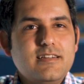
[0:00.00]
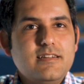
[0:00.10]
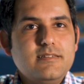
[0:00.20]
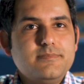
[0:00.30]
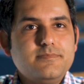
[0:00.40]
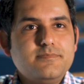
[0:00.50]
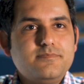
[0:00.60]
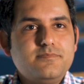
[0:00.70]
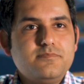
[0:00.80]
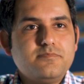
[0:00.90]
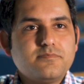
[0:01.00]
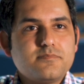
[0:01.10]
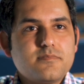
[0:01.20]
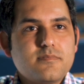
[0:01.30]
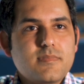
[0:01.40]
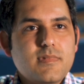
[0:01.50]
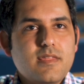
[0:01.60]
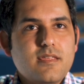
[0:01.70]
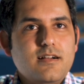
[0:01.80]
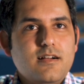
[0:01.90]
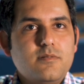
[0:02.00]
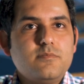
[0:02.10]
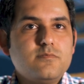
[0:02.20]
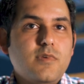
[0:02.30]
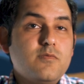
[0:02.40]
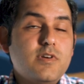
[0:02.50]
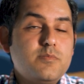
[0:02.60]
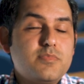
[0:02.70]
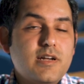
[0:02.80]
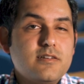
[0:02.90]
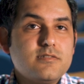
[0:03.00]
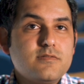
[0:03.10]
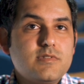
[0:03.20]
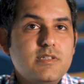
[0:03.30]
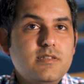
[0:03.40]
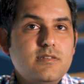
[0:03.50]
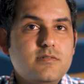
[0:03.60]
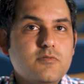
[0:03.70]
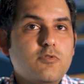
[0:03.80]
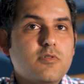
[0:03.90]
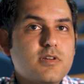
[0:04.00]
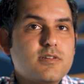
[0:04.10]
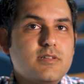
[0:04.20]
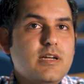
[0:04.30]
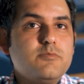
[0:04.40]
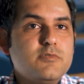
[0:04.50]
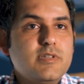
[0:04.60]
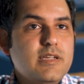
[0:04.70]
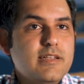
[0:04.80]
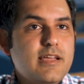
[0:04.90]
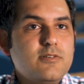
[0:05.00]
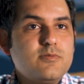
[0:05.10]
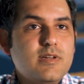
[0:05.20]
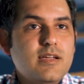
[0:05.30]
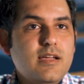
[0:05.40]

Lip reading: I'm very proud of the work I'm doing now.